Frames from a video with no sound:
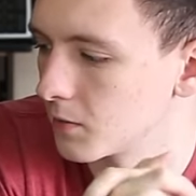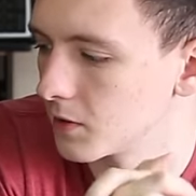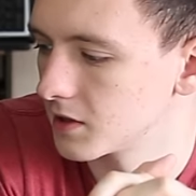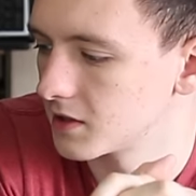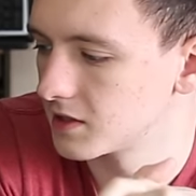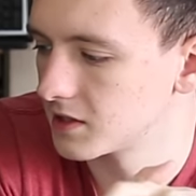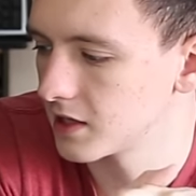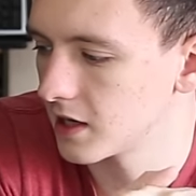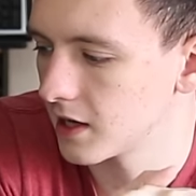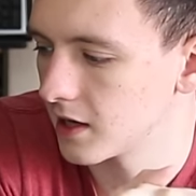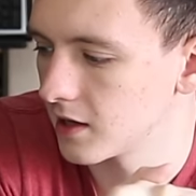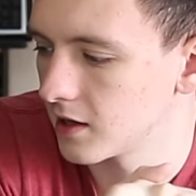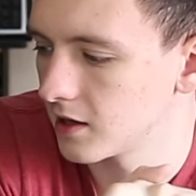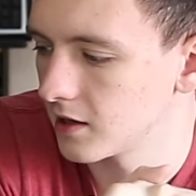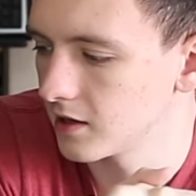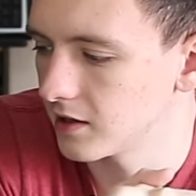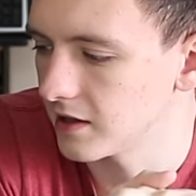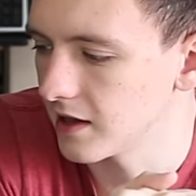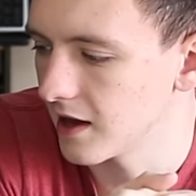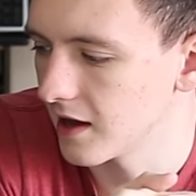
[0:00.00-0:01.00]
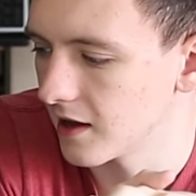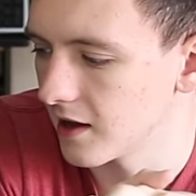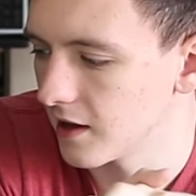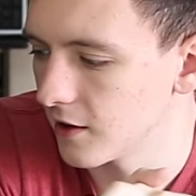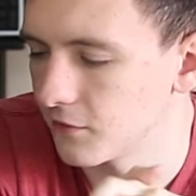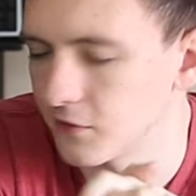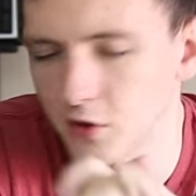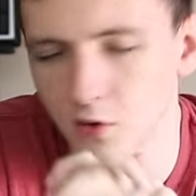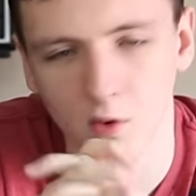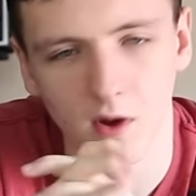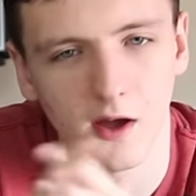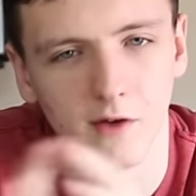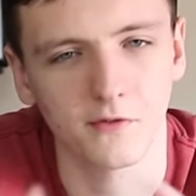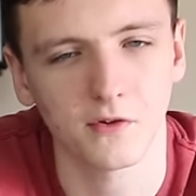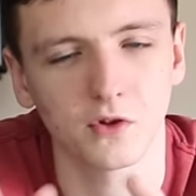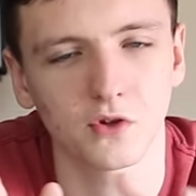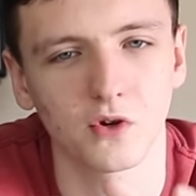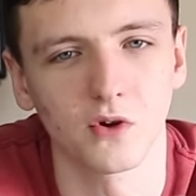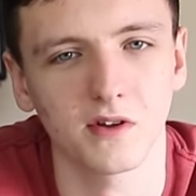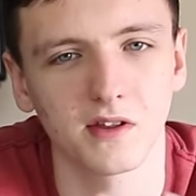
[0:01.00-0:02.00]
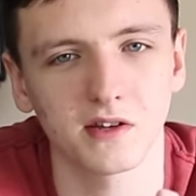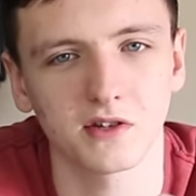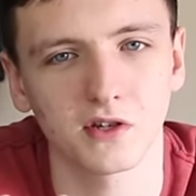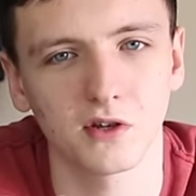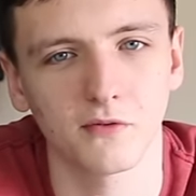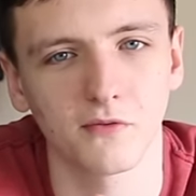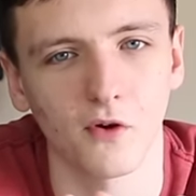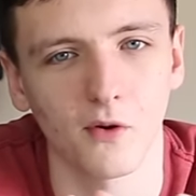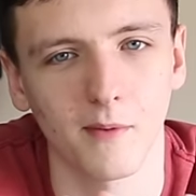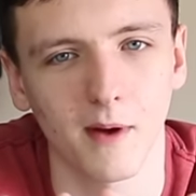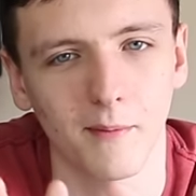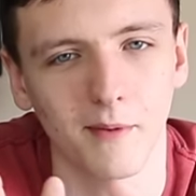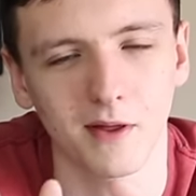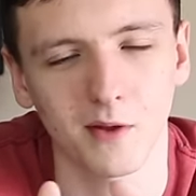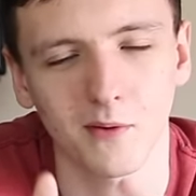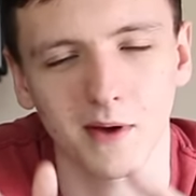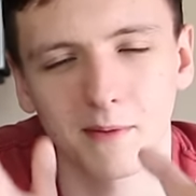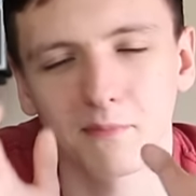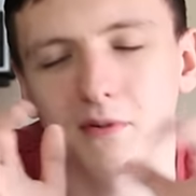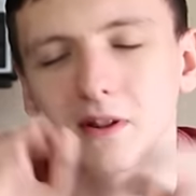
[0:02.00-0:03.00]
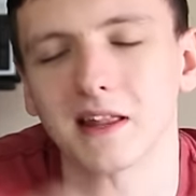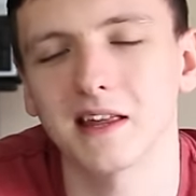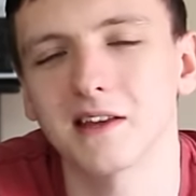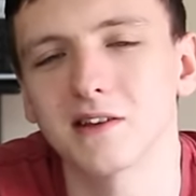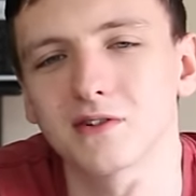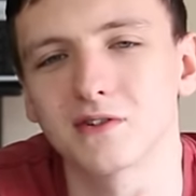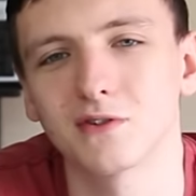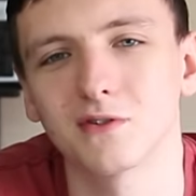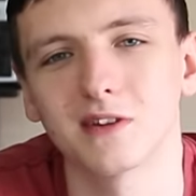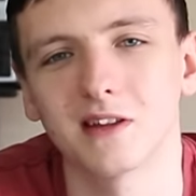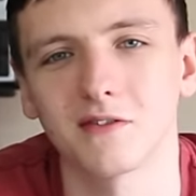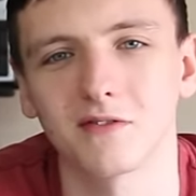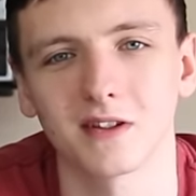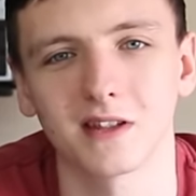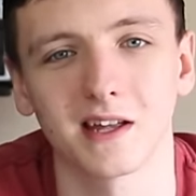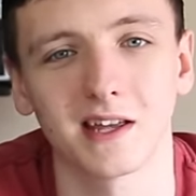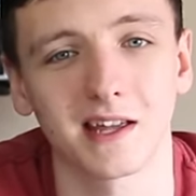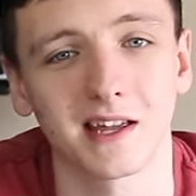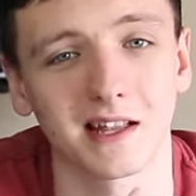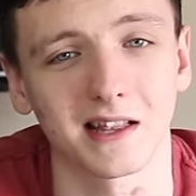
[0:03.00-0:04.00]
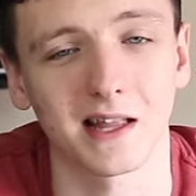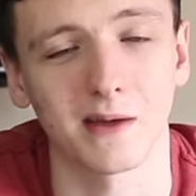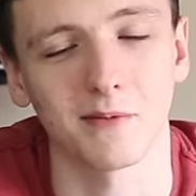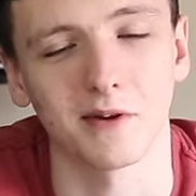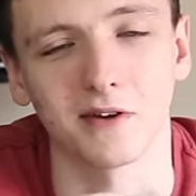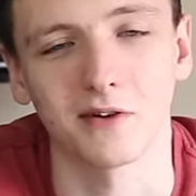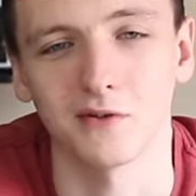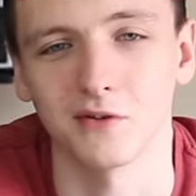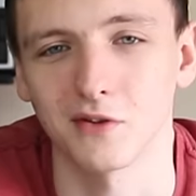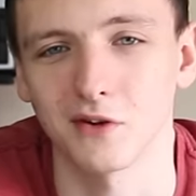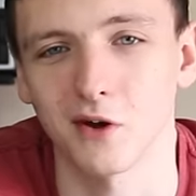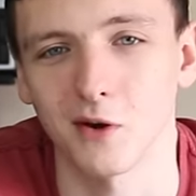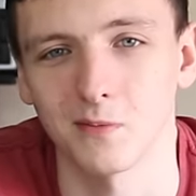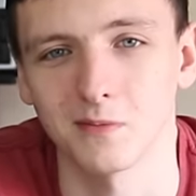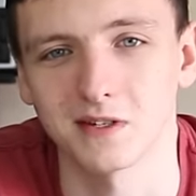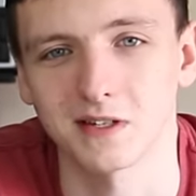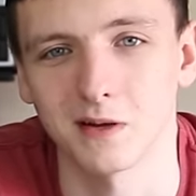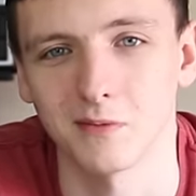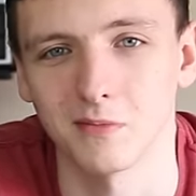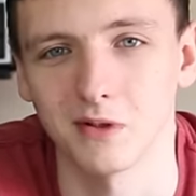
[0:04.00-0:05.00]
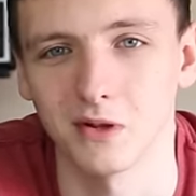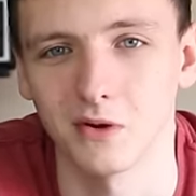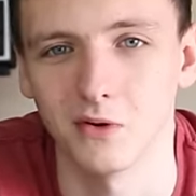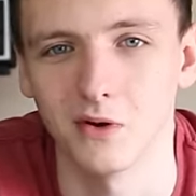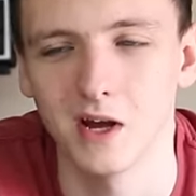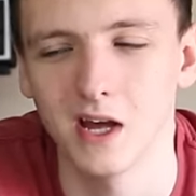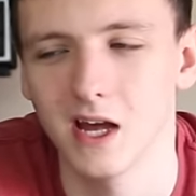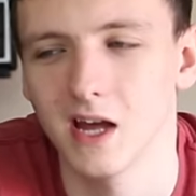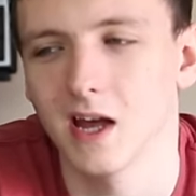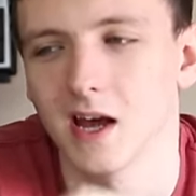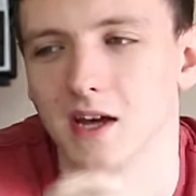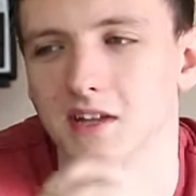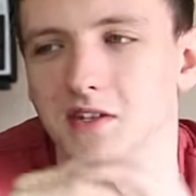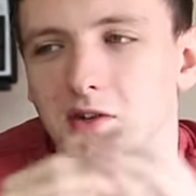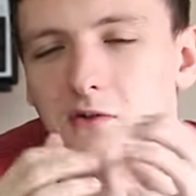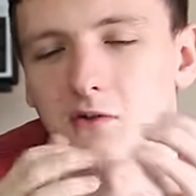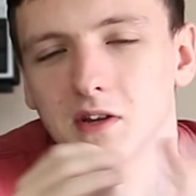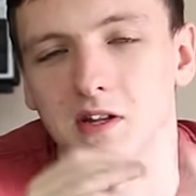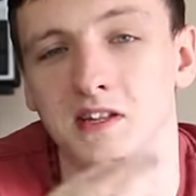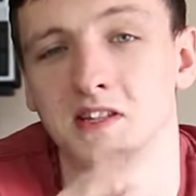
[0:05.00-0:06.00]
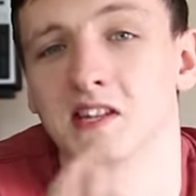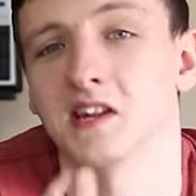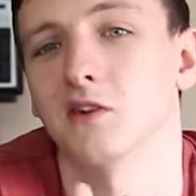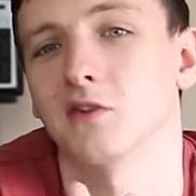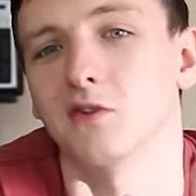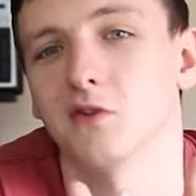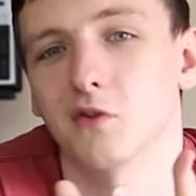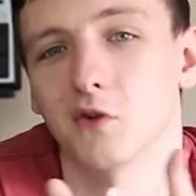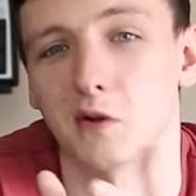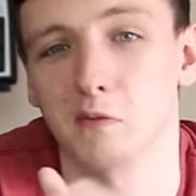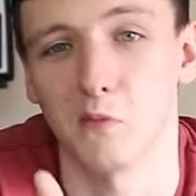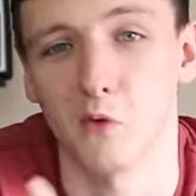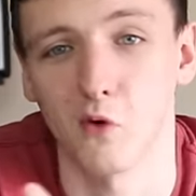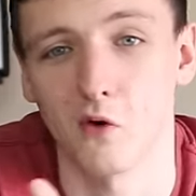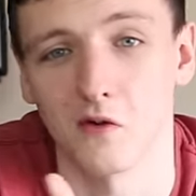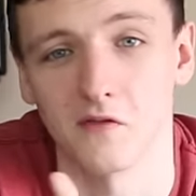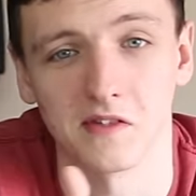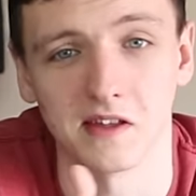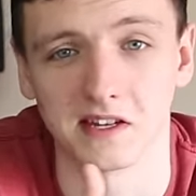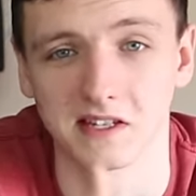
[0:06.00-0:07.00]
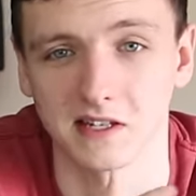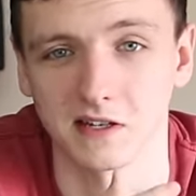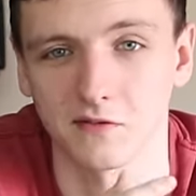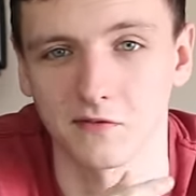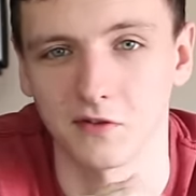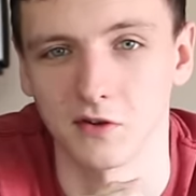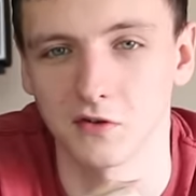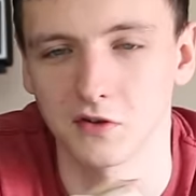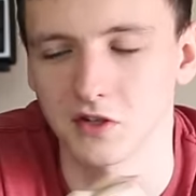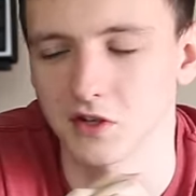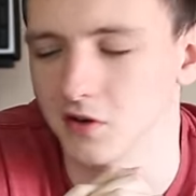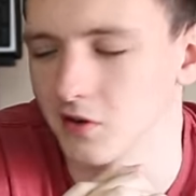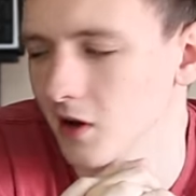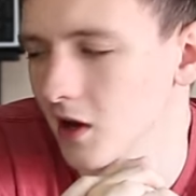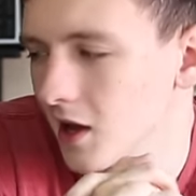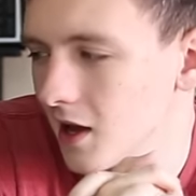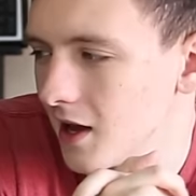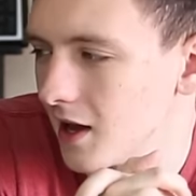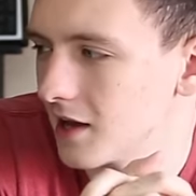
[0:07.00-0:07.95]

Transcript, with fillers: But uh, yeah, if you, if you enjoy this new format, by the way, please do leave a like and let me know in the comments down below as I'll consider doing more of these in the future.